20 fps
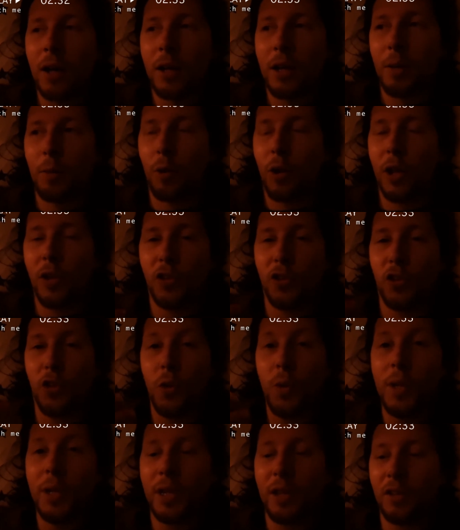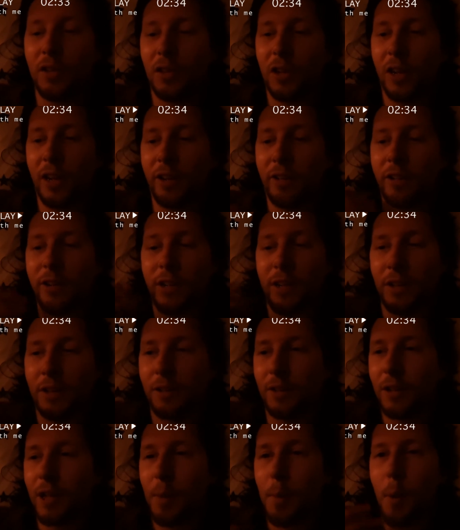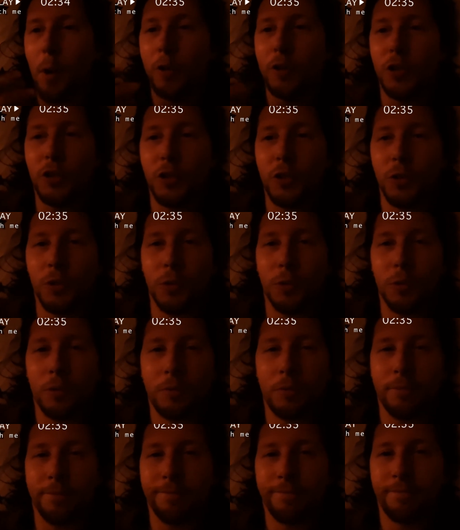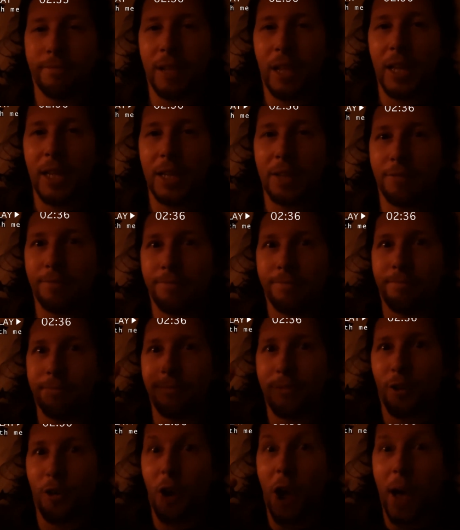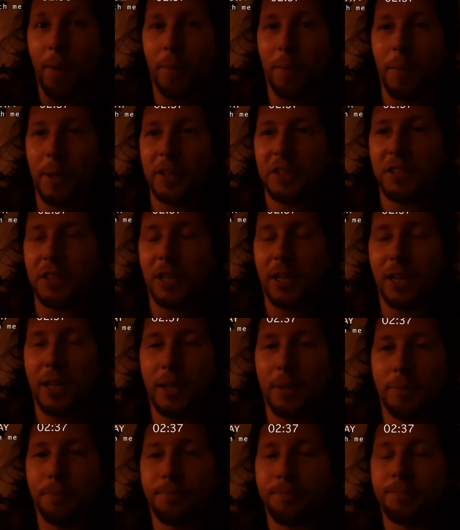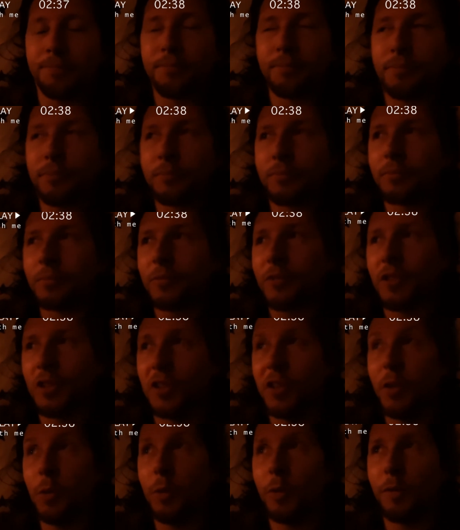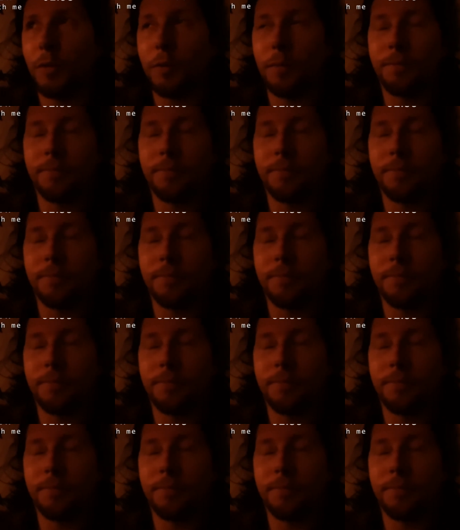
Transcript: and what that's doing is clearing emotional, like, crap, basically, to deal with.